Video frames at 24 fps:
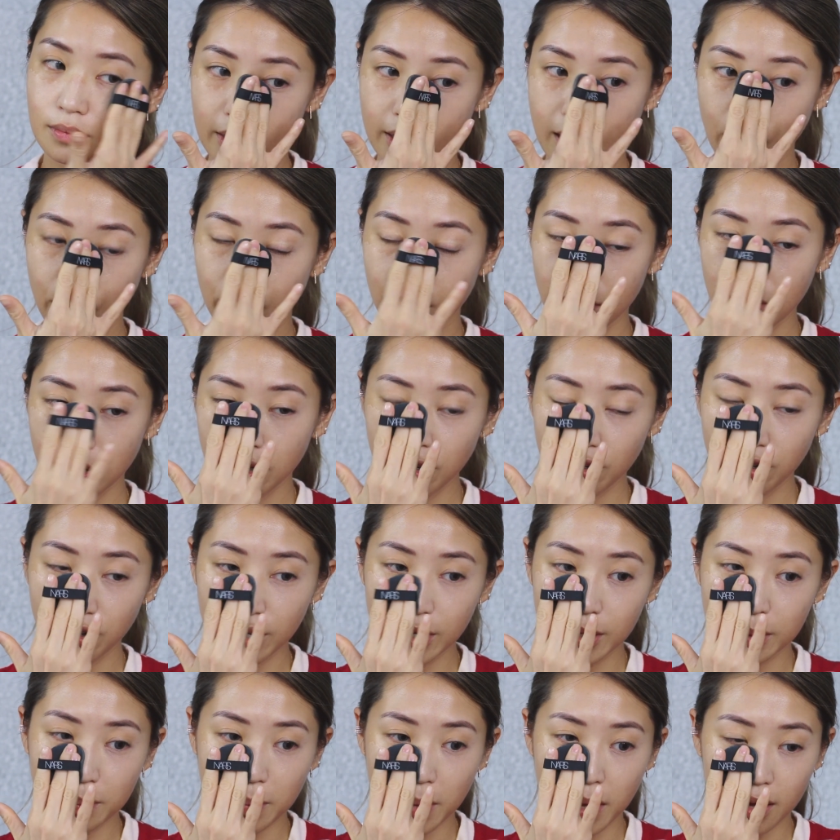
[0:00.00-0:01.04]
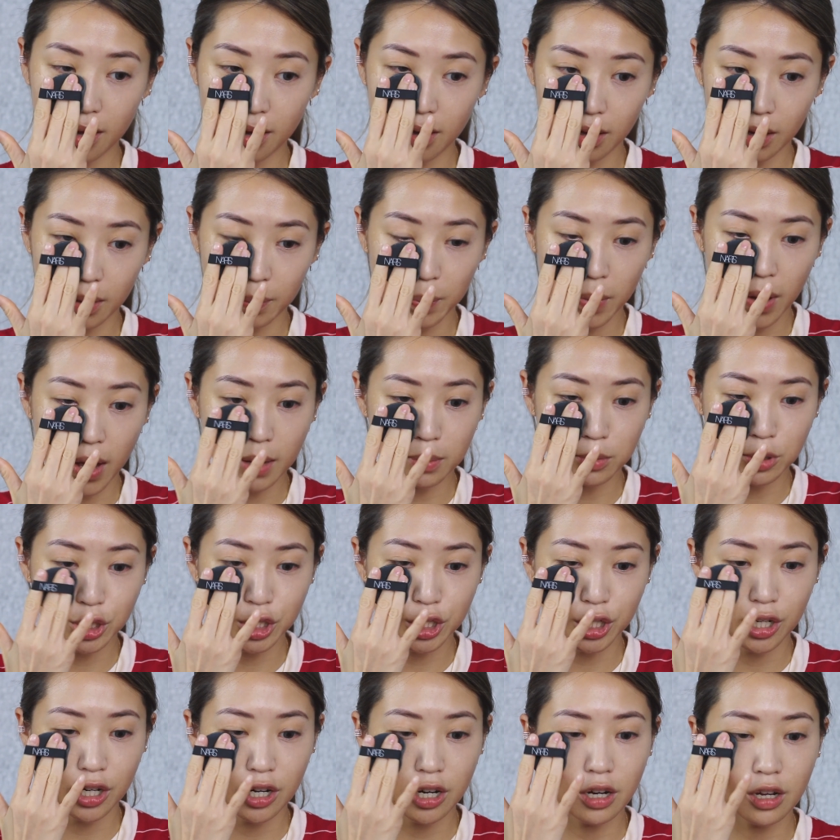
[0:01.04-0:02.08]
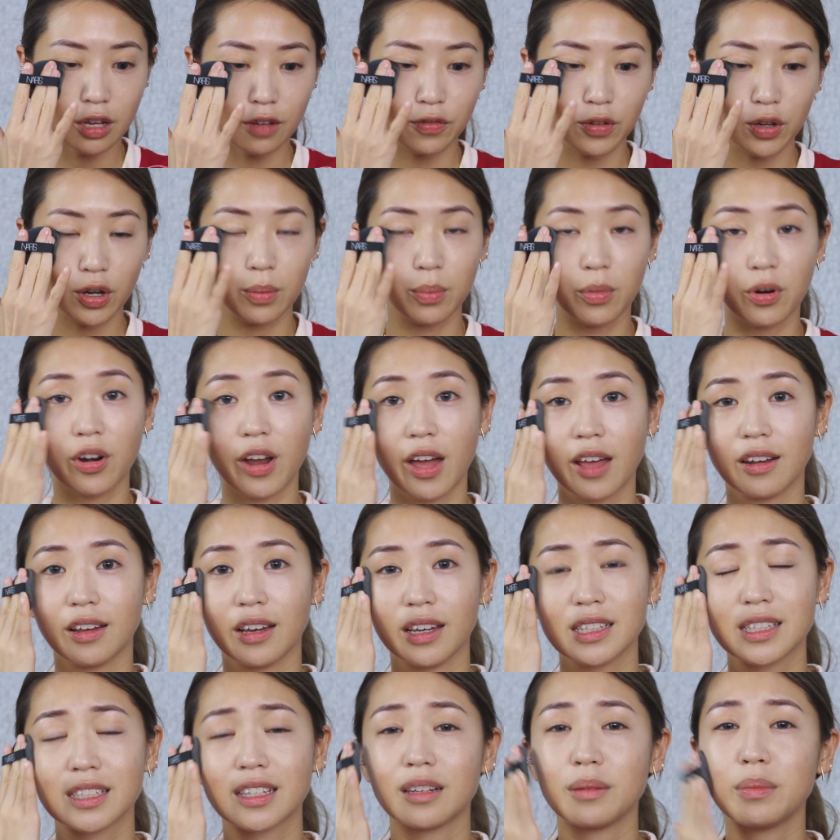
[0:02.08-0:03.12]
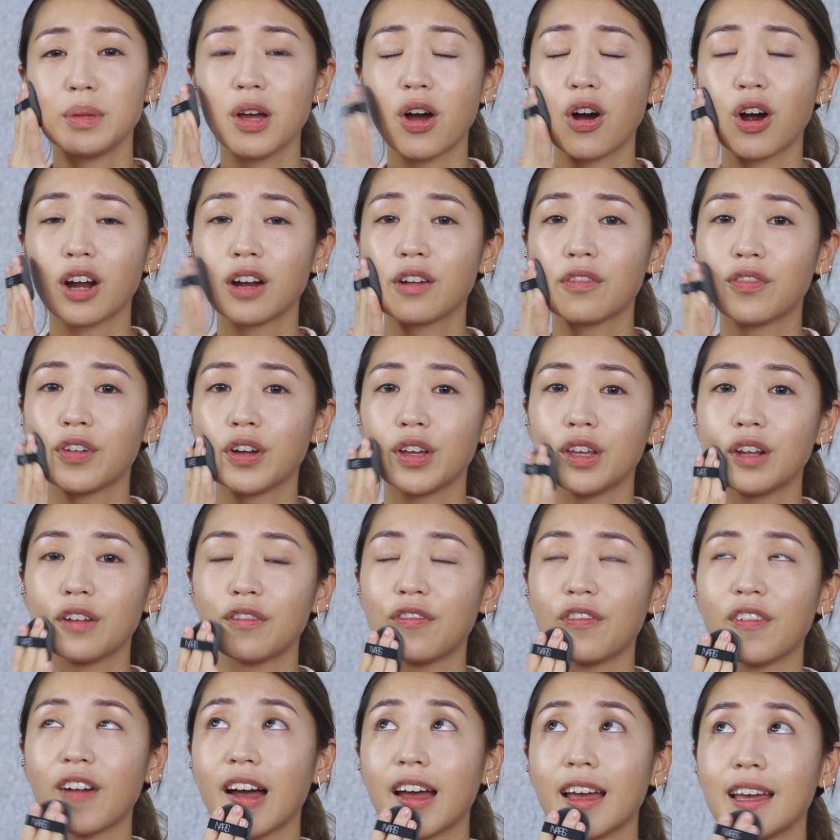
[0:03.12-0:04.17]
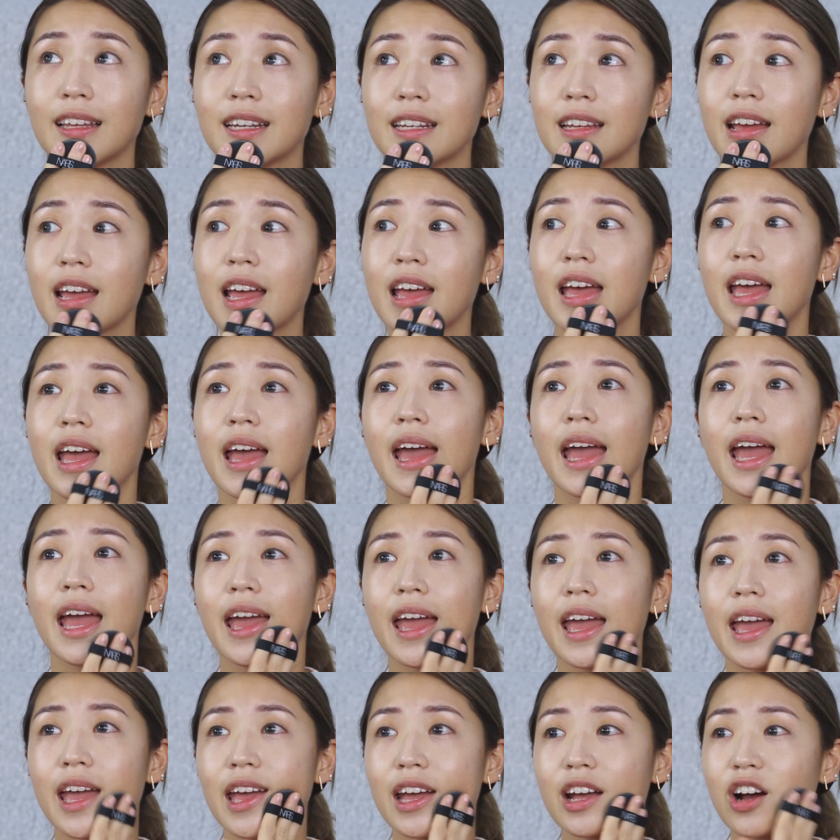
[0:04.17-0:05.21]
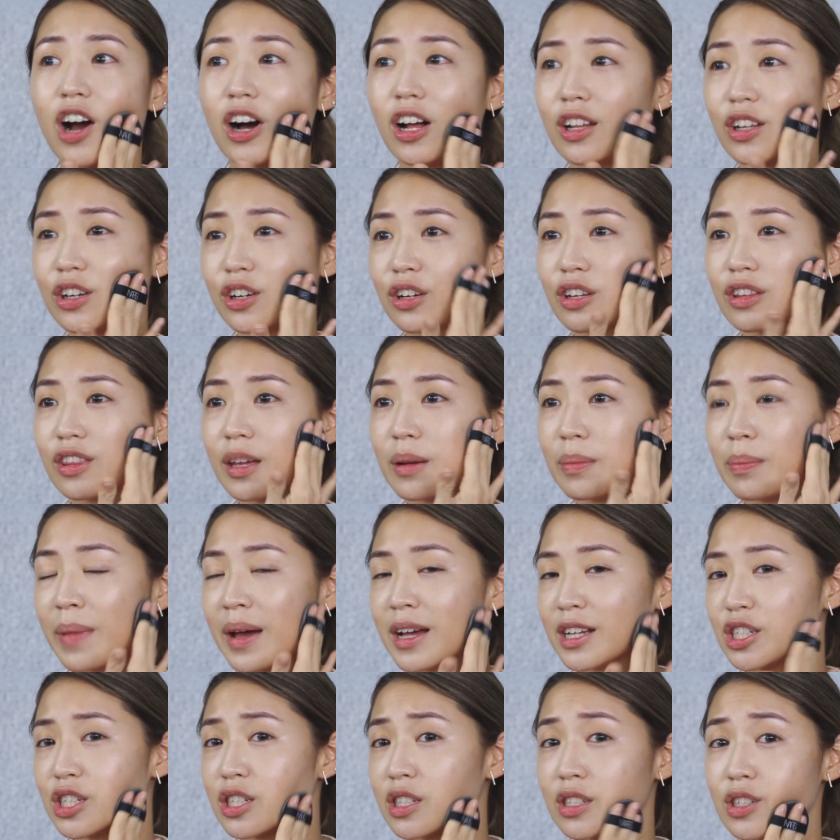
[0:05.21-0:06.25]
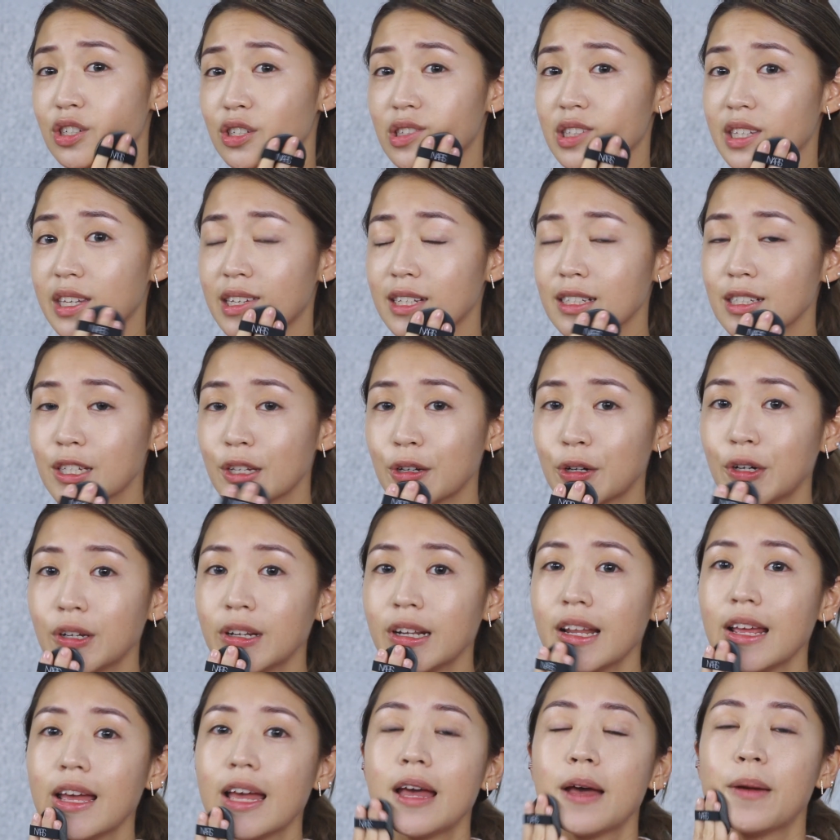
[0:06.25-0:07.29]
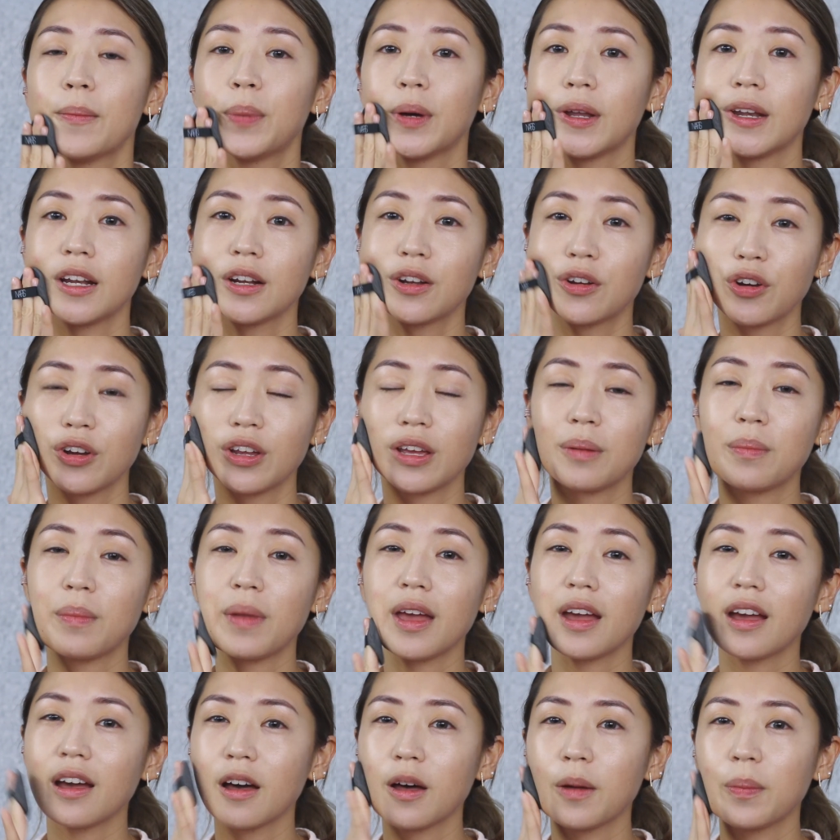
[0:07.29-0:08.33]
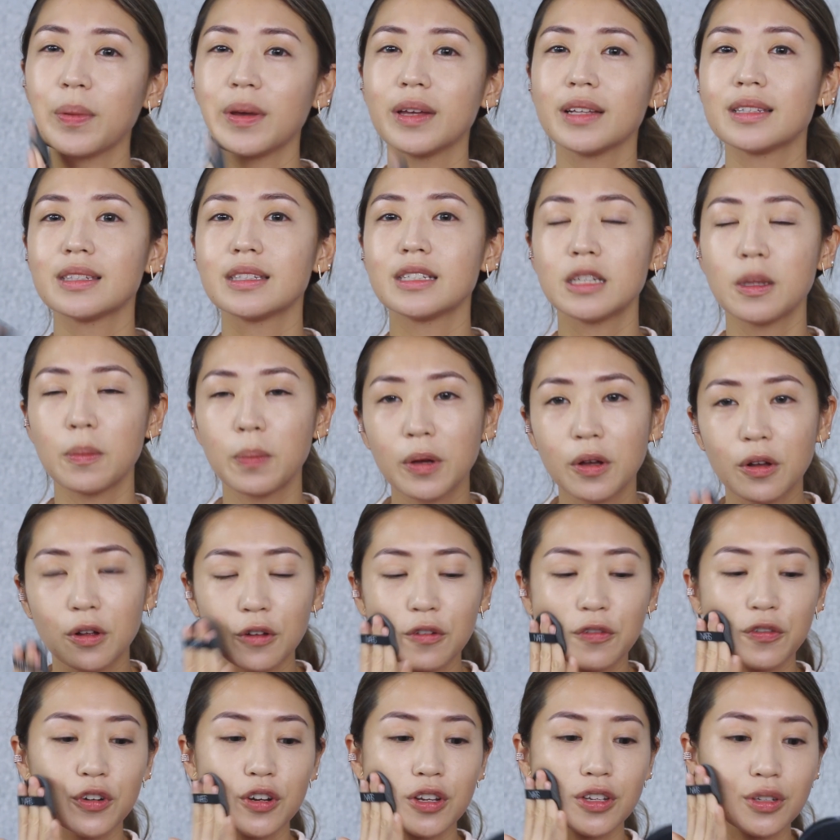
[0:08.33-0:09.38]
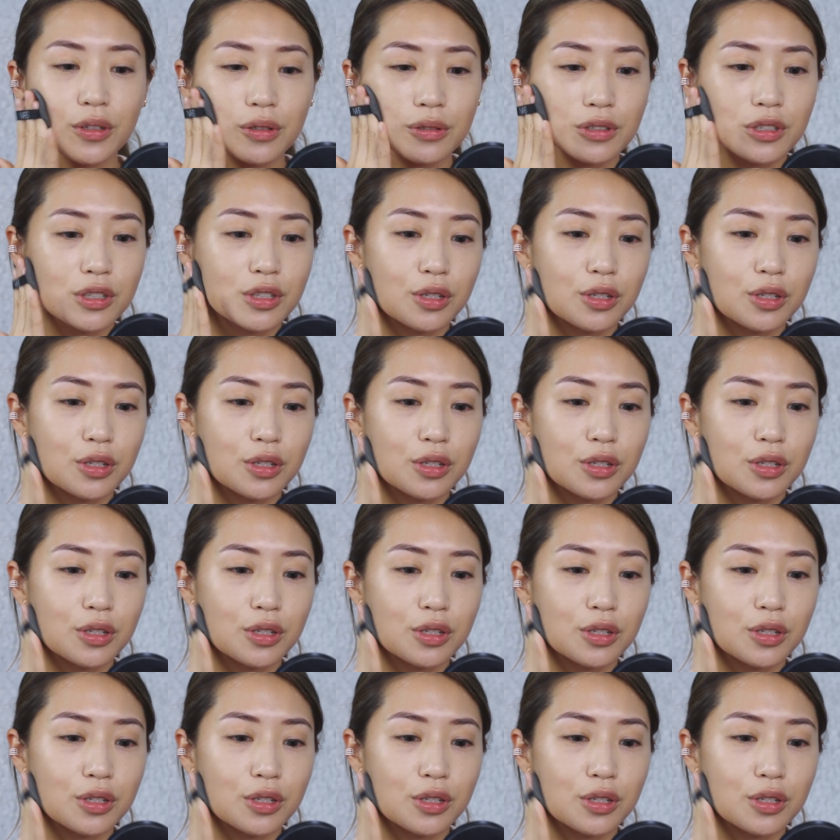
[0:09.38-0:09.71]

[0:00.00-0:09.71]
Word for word: Now in Korean makeup, I'm sure if you're morena, it's gonna be hard for you to find a color that matches your skin tone, but in Korean makeup, it's typical for you